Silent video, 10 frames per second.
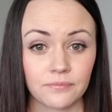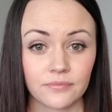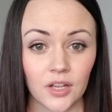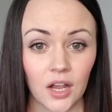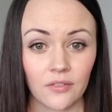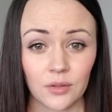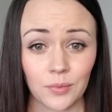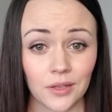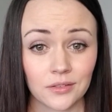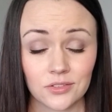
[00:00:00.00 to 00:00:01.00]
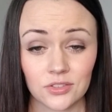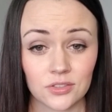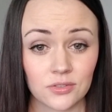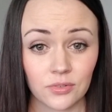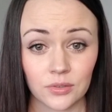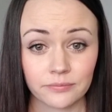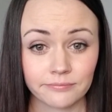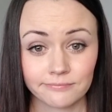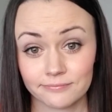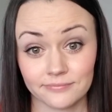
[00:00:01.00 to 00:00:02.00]
they're having pains just
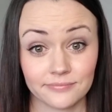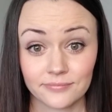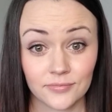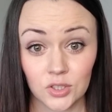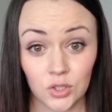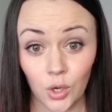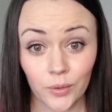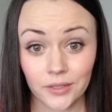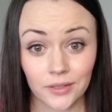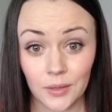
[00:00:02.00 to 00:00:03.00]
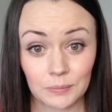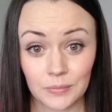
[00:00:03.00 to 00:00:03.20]
from growing up,